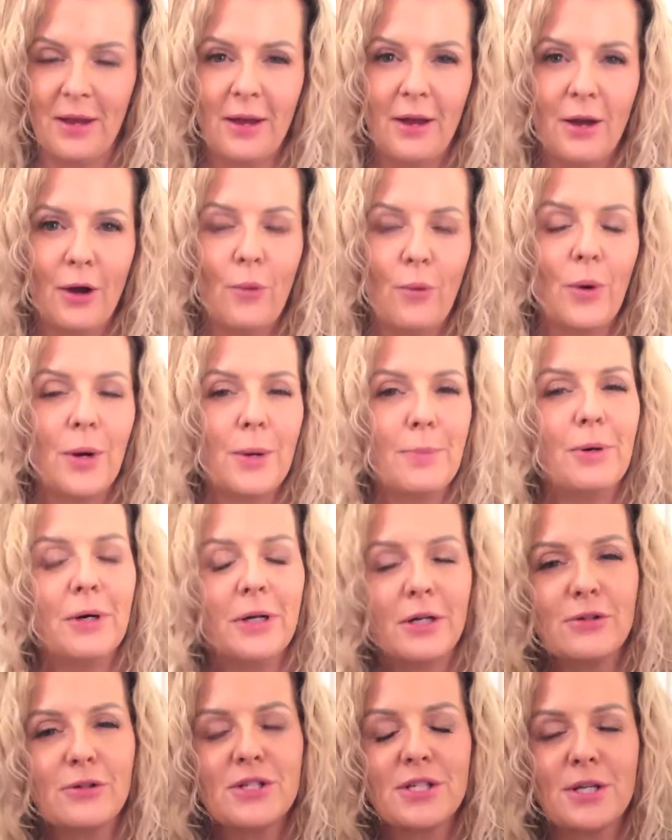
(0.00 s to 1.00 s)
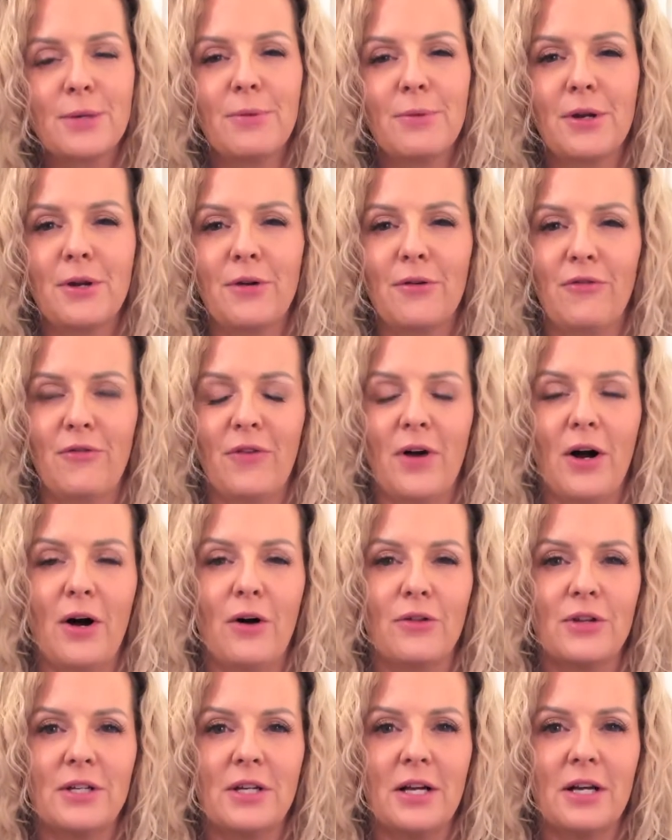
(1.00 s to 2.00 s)
When a player's committed a
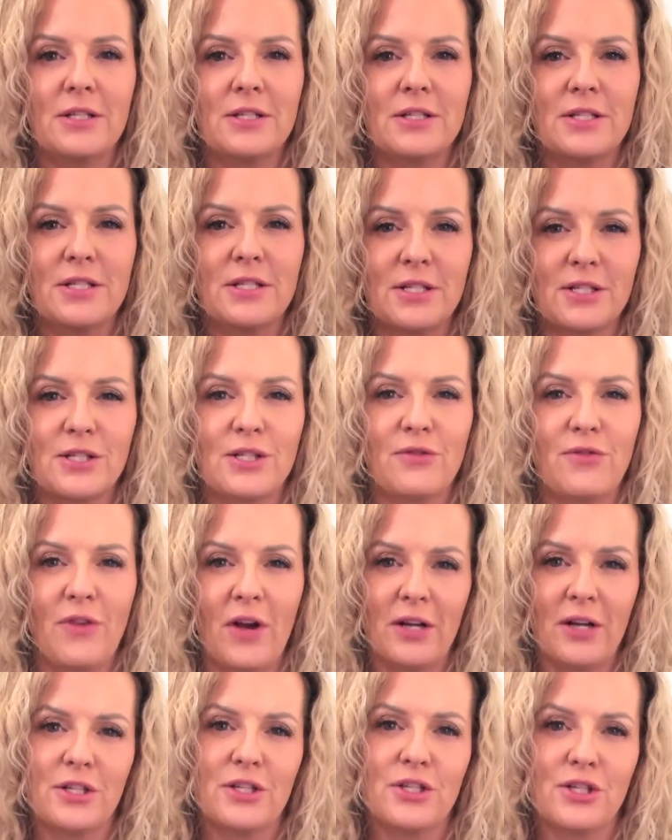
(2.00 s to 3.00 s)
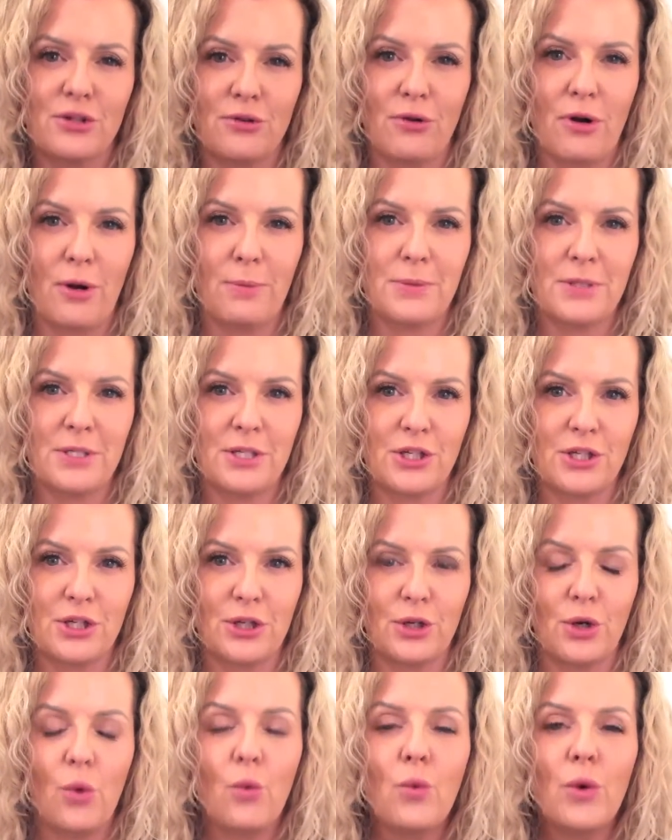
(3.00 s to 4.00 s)
foul that has disadvantaged their
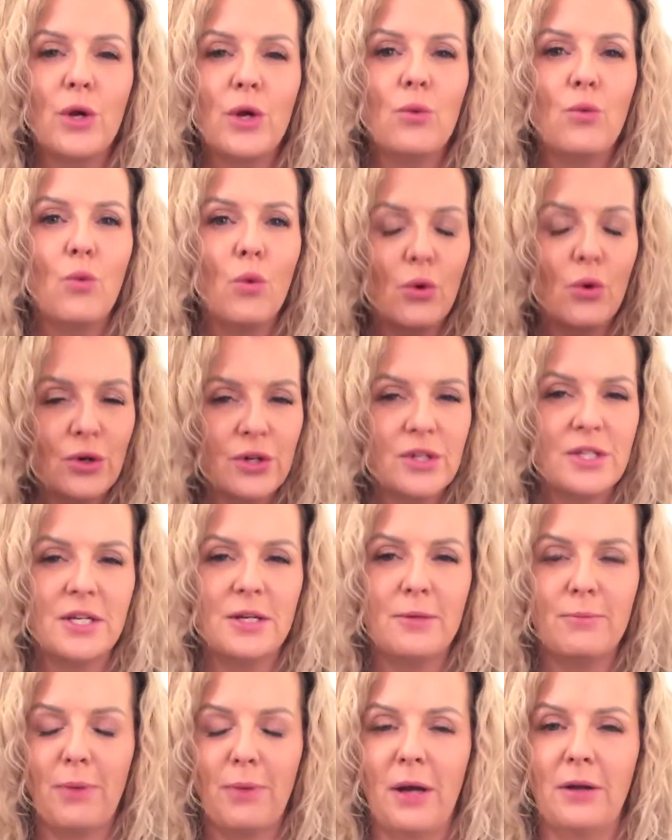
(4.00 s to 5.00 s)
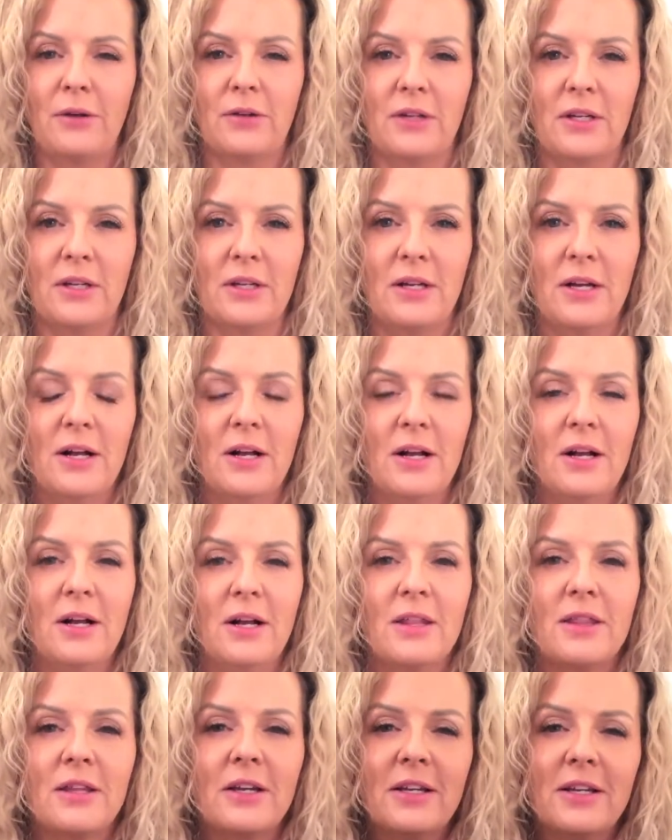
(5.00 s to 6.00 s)
opposition, we award a team penalty
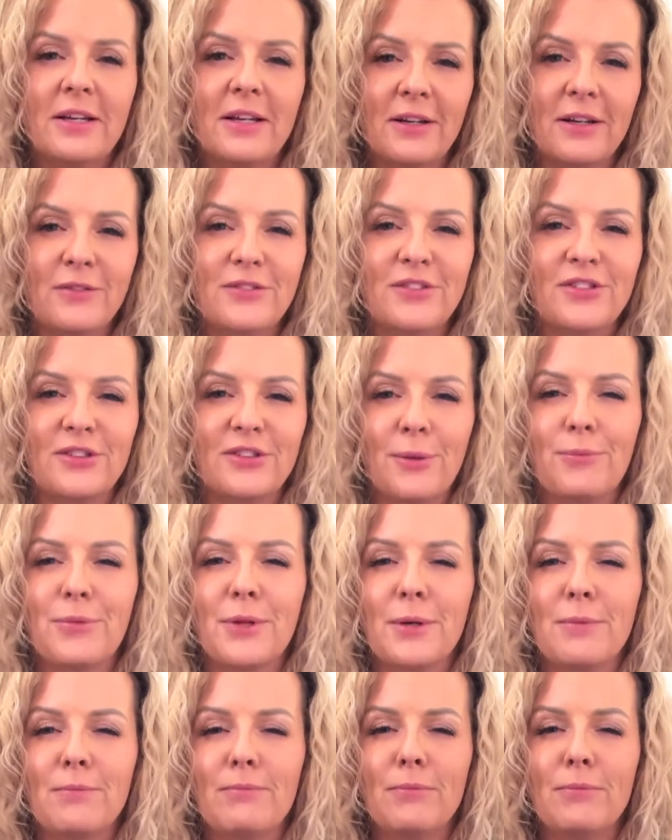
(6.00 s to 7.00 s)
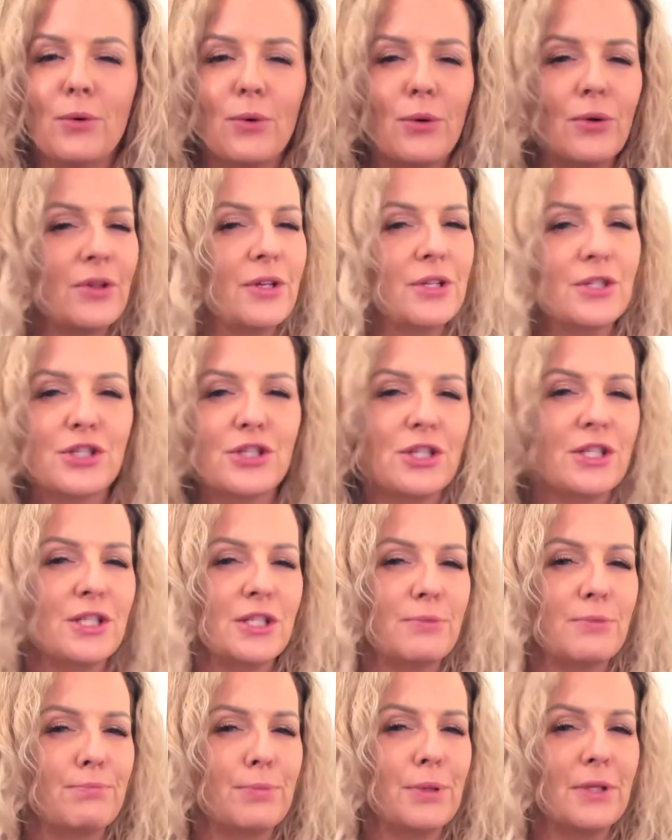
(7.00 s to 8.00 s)
that gives something more than
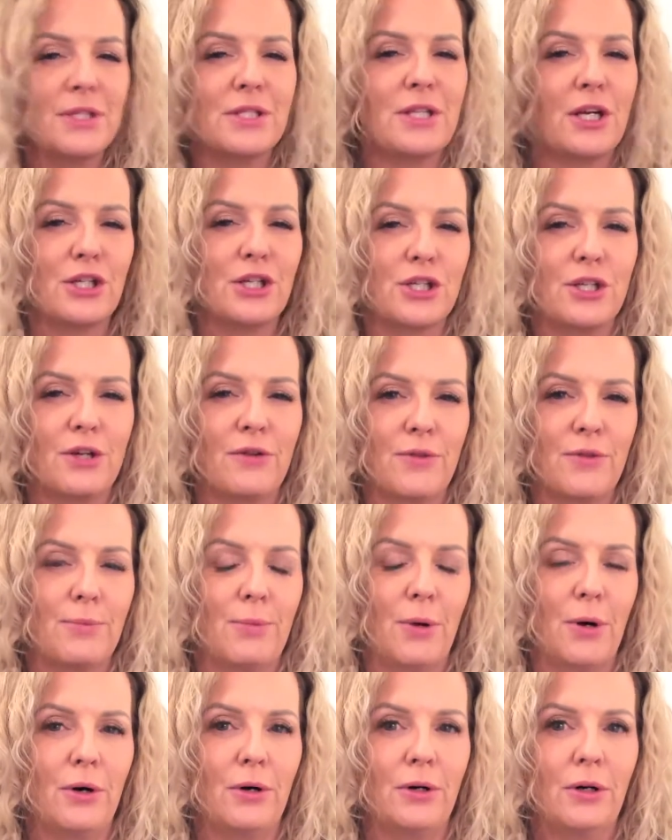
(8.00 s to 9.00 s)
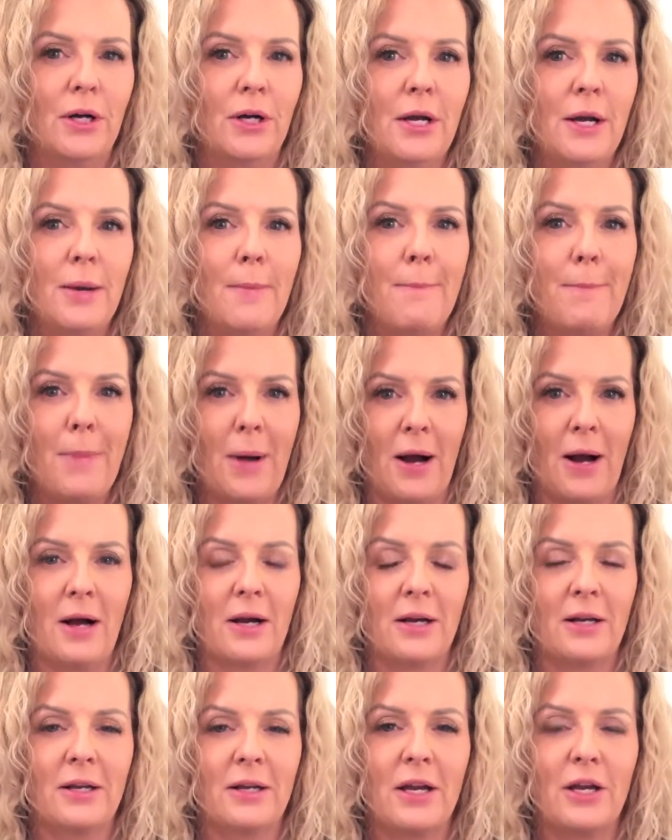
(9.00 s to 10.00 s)
just possession of the ball
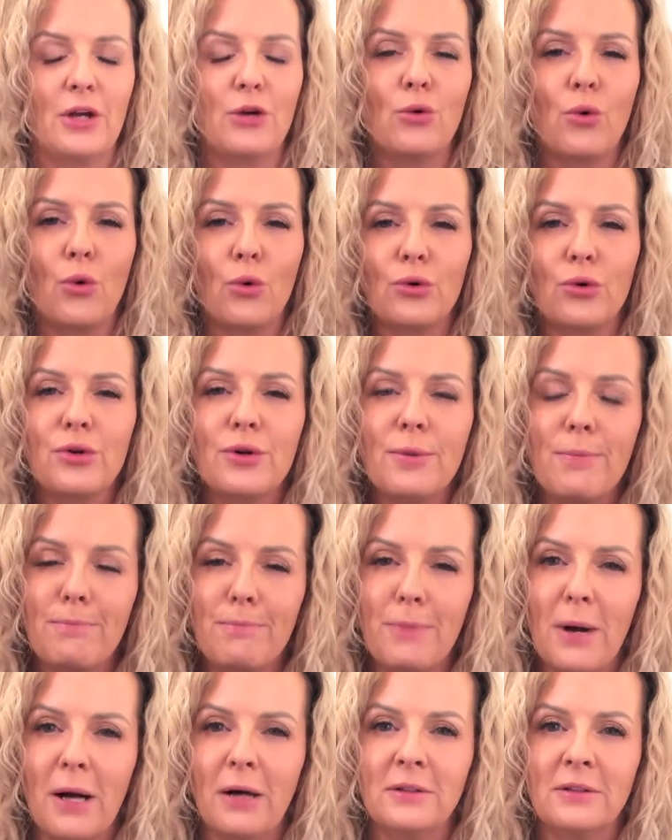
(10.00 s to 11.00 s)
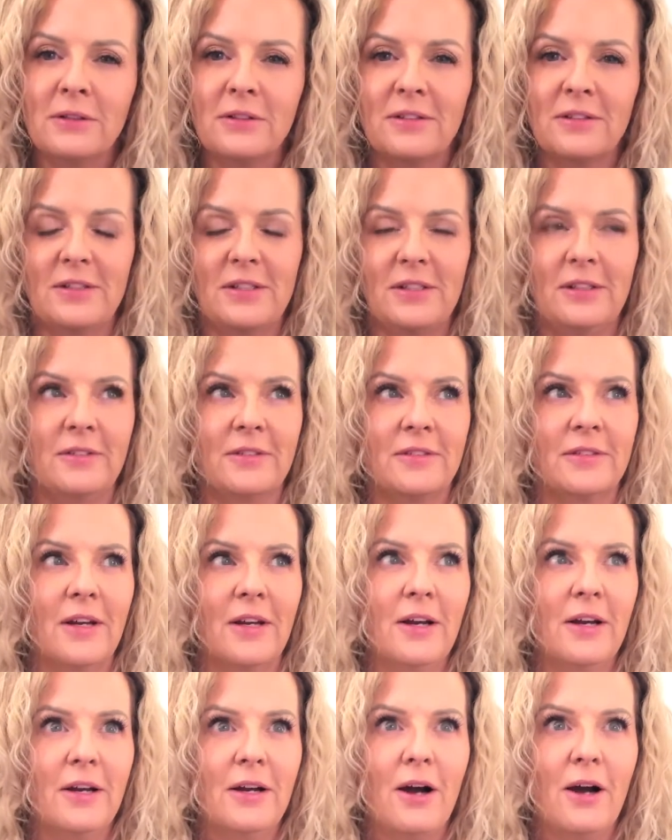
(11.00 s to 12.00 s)
back in order to balance these
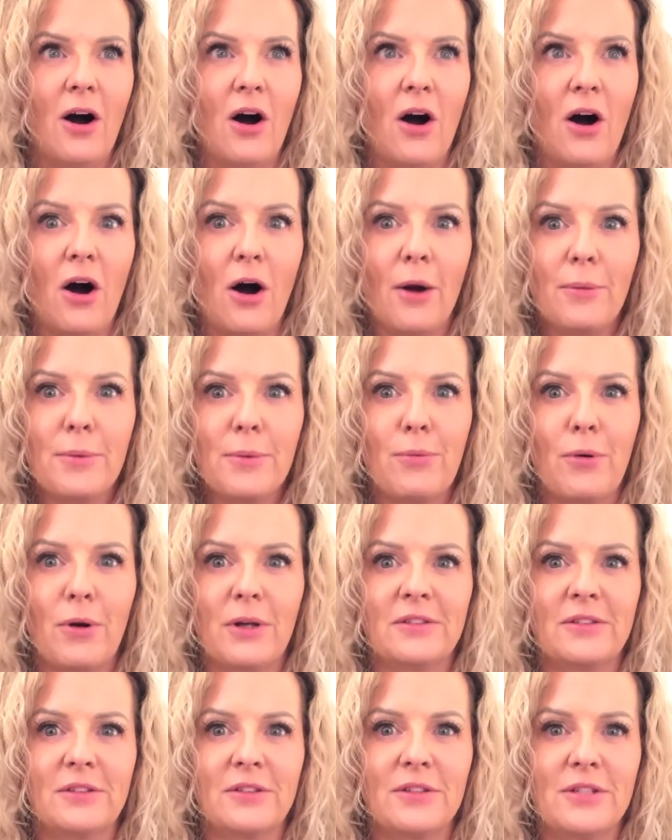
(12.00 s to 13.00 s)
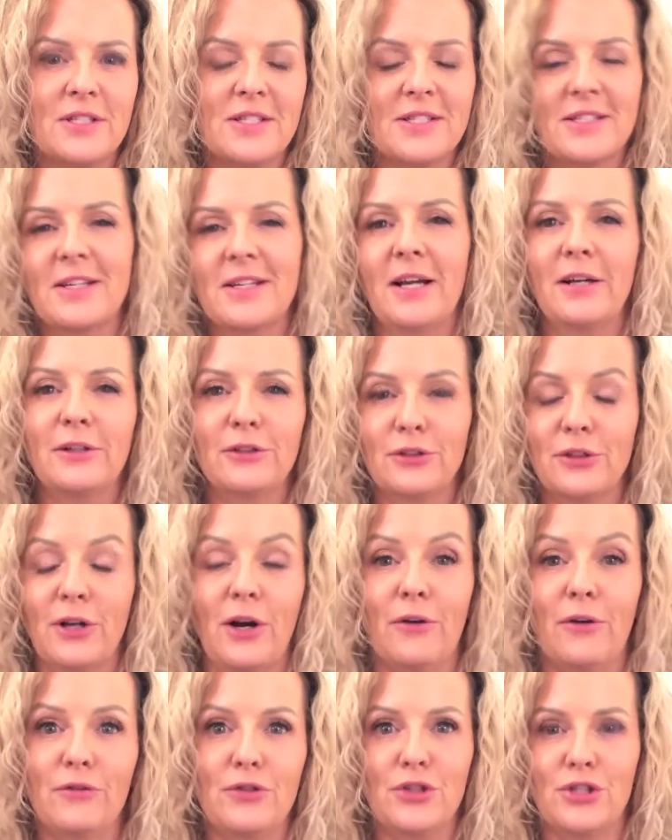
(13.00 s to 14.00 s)
omnipresent scales
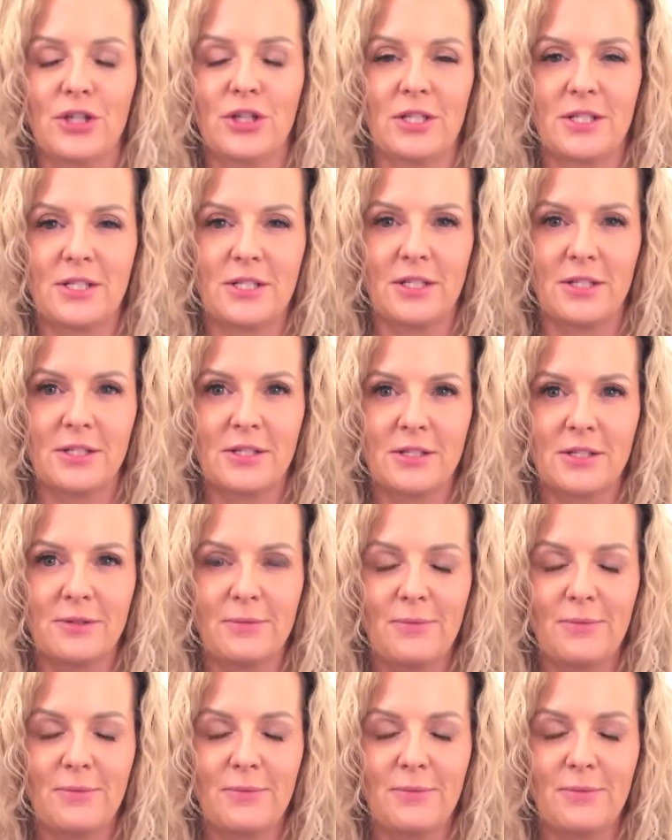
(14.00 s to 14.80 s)
of justice.